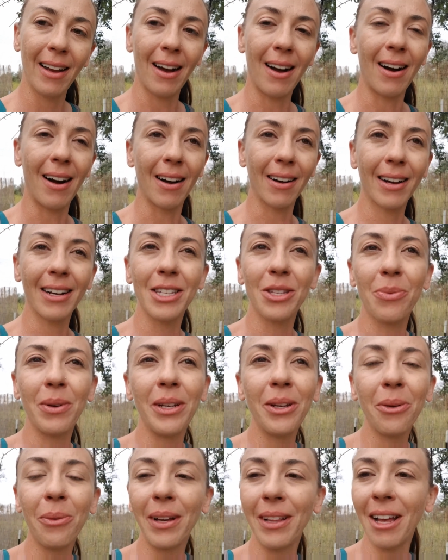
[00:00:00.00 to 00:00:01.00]
because
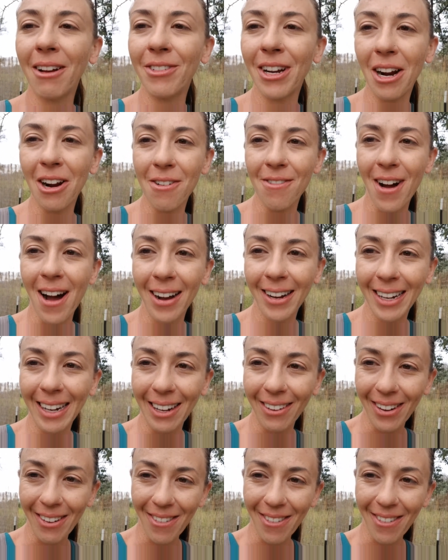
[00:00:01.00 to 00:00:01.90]
we knew we loved Arivaca.